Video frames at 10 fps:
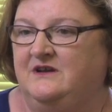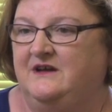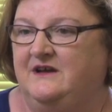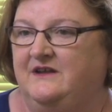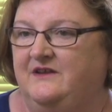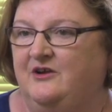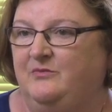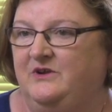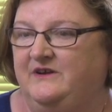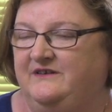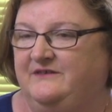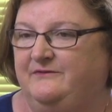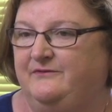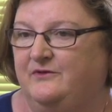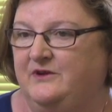The helpline is a
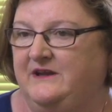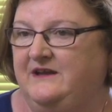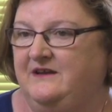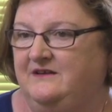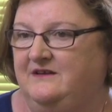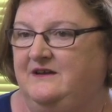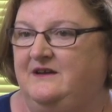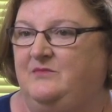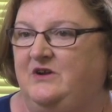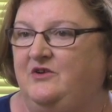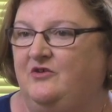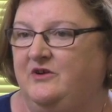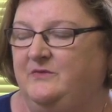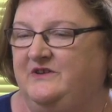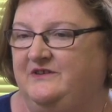free,
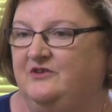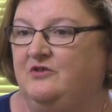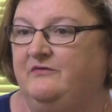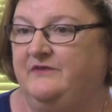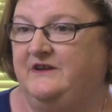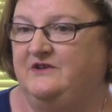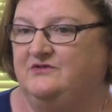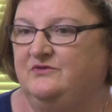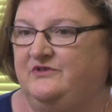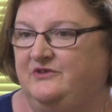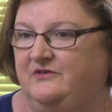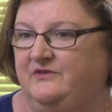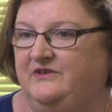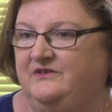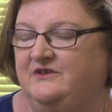anonymous and confidential
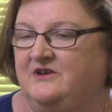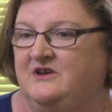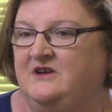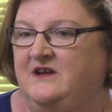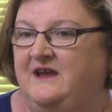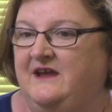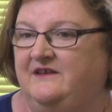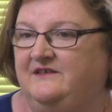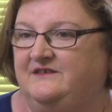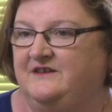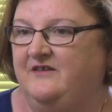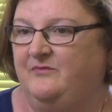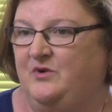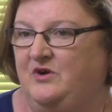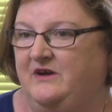service, and it's
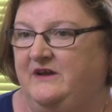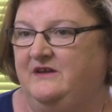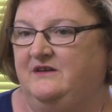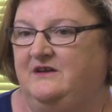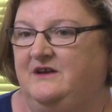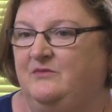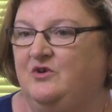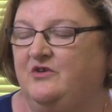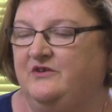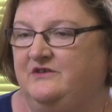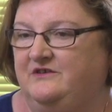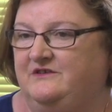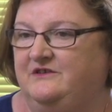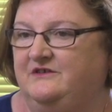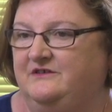staffed by
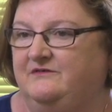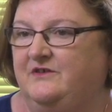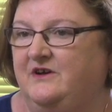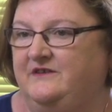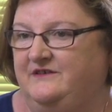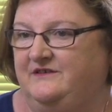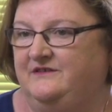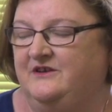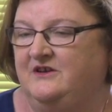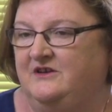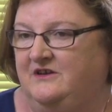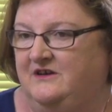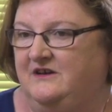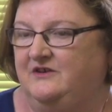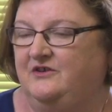continence nurse advisors,
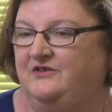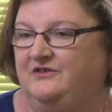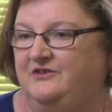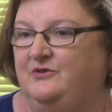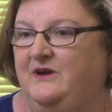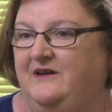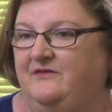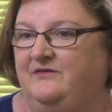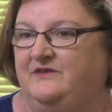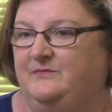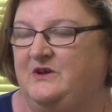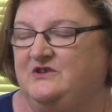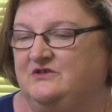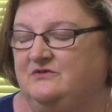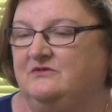nurses who have
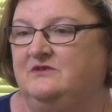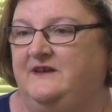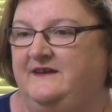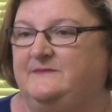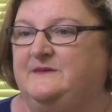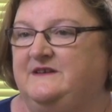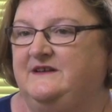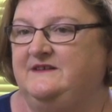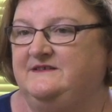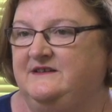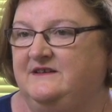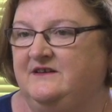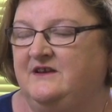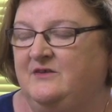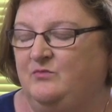special expertise in
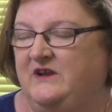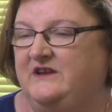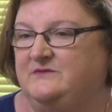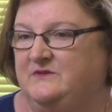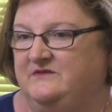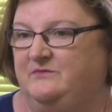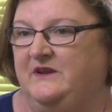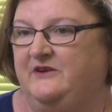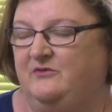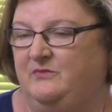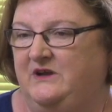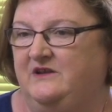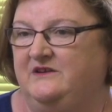the management of bladder and bowel